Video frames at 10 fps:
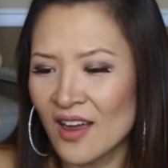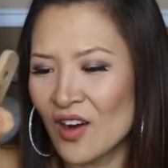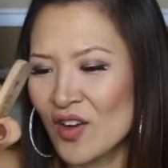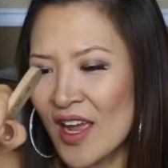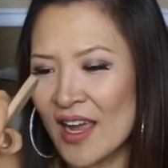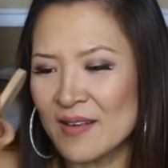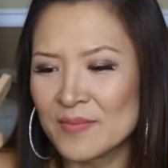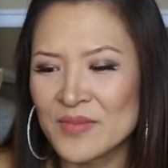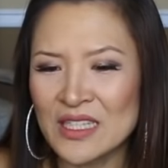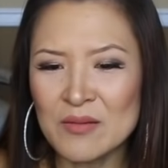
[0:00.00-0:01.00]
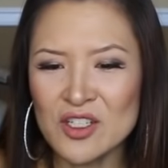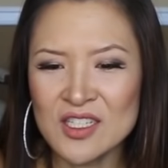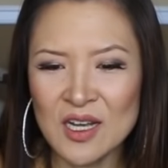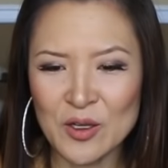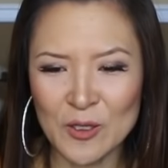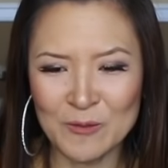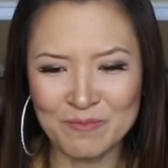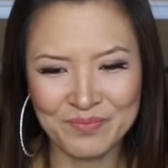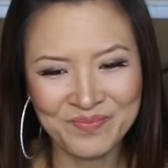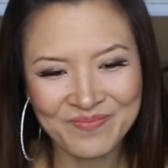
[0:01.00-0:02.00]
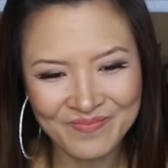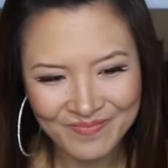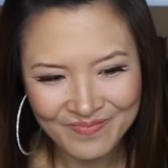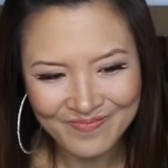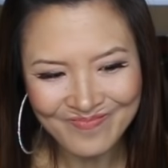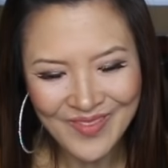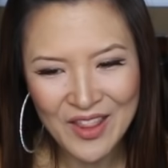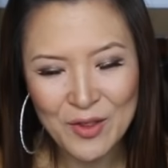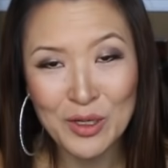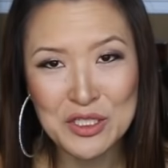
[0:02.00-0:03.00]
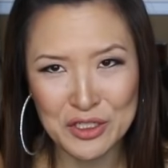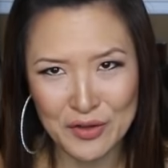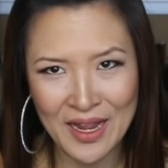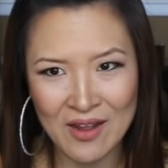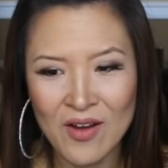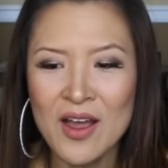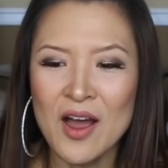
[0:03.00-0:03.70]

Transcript: Okay, let me just tell you what to do now.